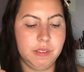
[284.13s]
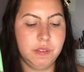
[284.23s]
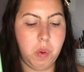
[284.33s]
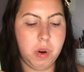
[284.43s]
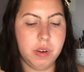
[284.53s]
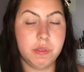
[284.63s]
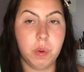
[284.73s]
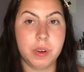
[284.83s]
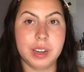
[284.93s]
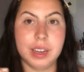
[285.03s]

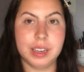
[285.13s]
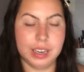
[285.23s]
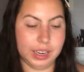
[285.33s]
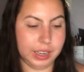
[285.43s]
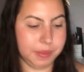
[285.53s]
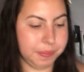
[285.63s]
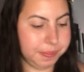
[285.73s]
$4.40 Canadian.